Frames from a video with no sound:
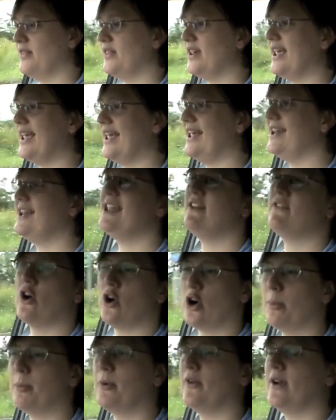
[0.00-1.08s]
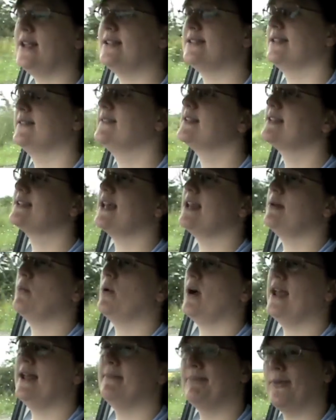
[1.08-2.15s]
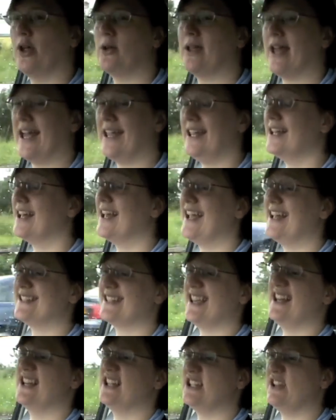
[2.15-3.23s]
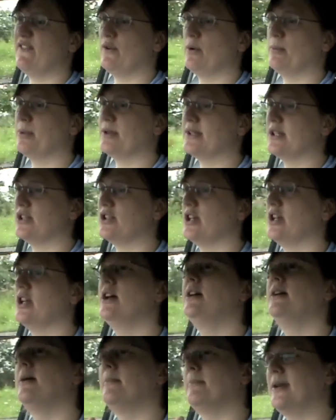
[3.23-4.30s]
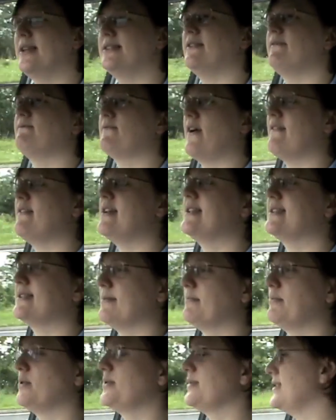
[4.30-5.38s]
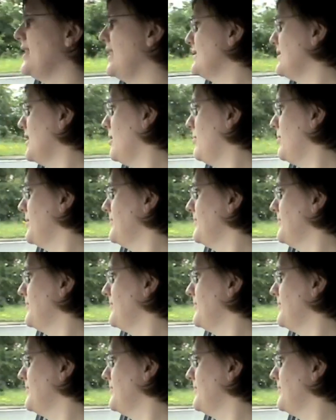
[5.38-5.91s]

The gear lever operates in the same way. Okay, it's in a different position, but it's a very simple setup.